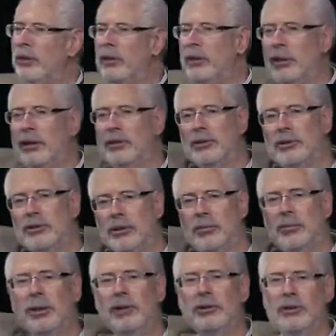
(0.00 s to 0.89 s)
and then
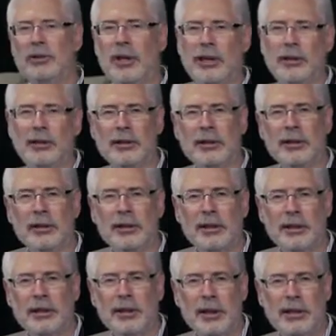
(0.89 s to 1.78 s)
some insight.
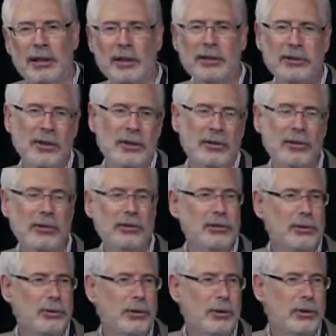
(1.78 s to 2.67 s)
And that's not only the
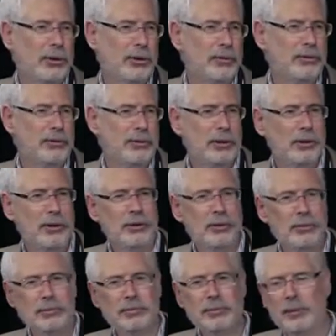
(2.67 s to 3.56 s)
story of
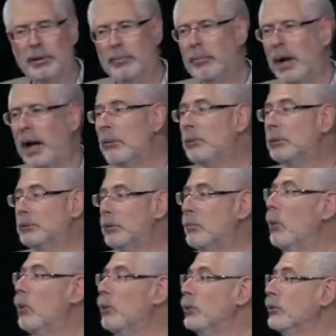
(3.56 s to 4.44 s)
the Bible
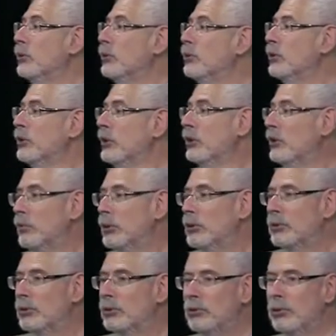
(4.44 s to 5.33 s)
and Moses,
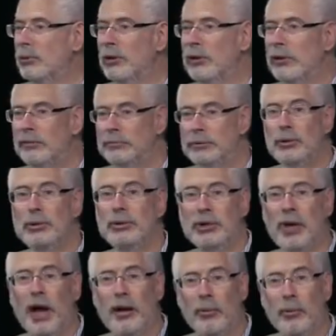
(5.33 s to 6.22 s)
but it's the story of Luke
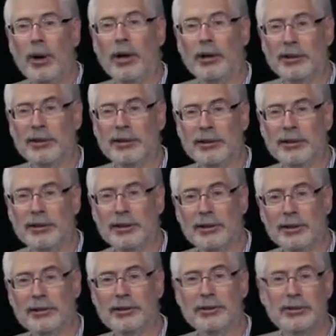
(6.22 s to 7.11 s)
Skywalker,
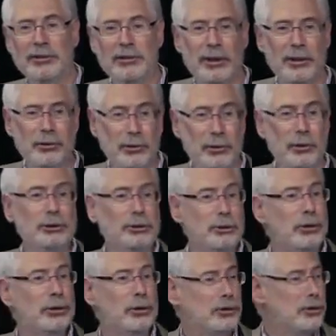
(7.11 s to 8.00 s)
because George
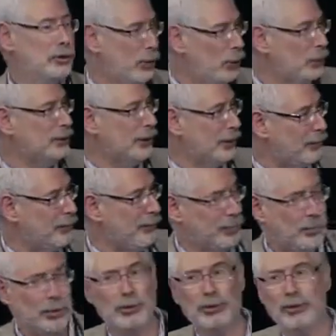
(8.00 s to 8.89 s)
Lucas stole it
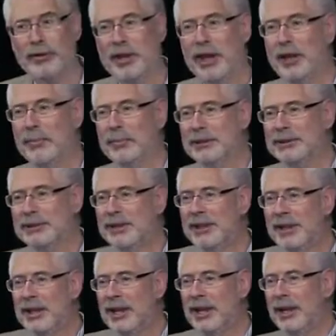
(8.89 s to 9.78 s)
from Joseph Campbell.
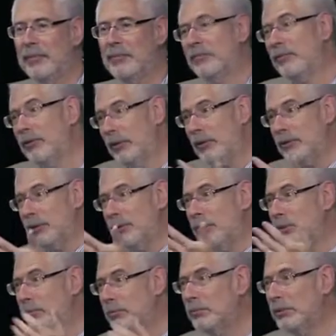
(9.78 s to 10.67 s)
For those of you
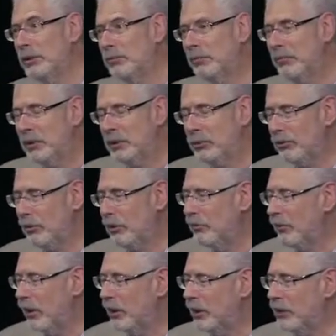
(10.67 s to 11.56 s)
who know the
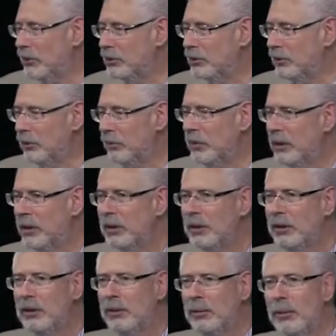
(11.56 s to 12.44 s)
screenwriting history.
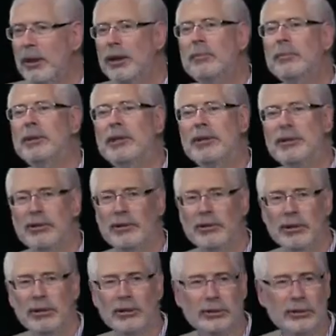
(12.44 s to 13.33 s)
Why I'm telling
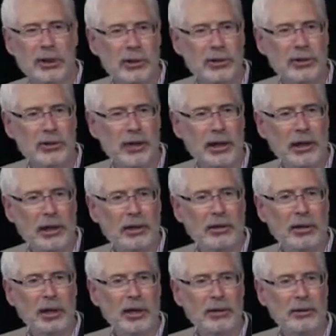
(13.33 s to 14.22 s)
you this long, shaggy
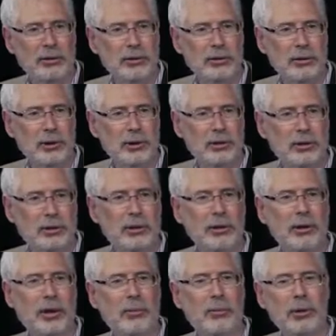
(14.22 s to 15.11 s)
dog story is
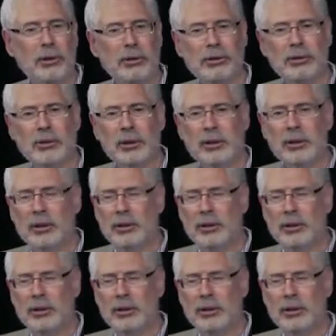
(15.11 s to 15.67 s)
here I was